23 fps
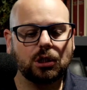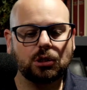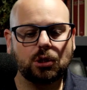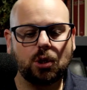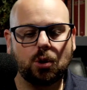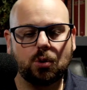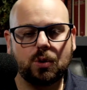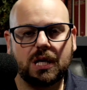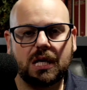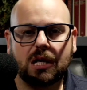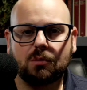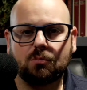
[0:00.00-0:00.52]

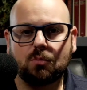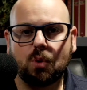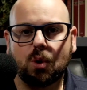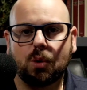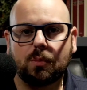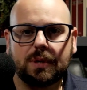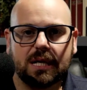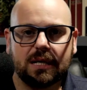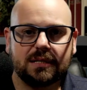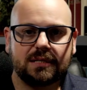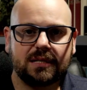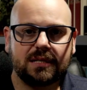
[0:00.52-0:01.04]
Loki and
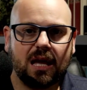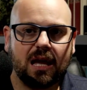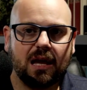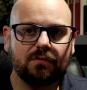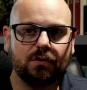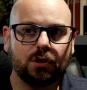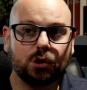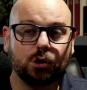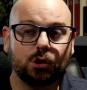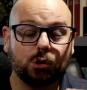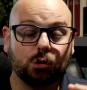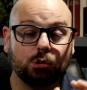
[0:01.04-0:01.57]
Mobius
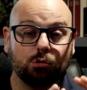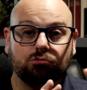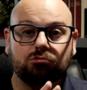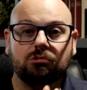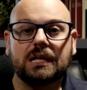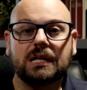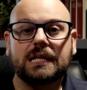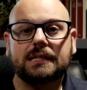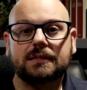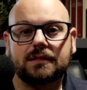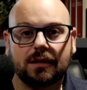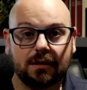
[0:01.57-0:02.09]
have a
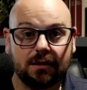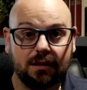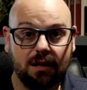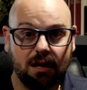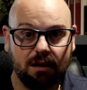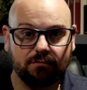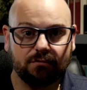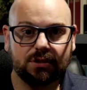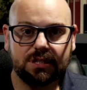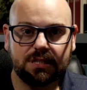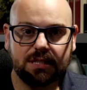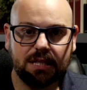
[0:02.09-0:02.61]
great
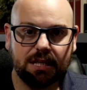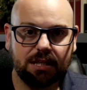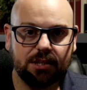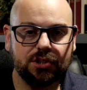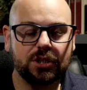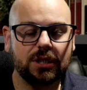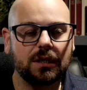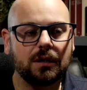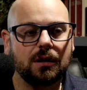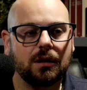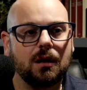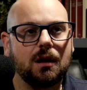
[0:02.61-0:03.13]

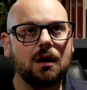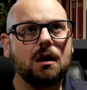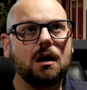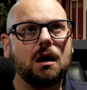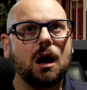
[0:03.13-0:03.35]
conversation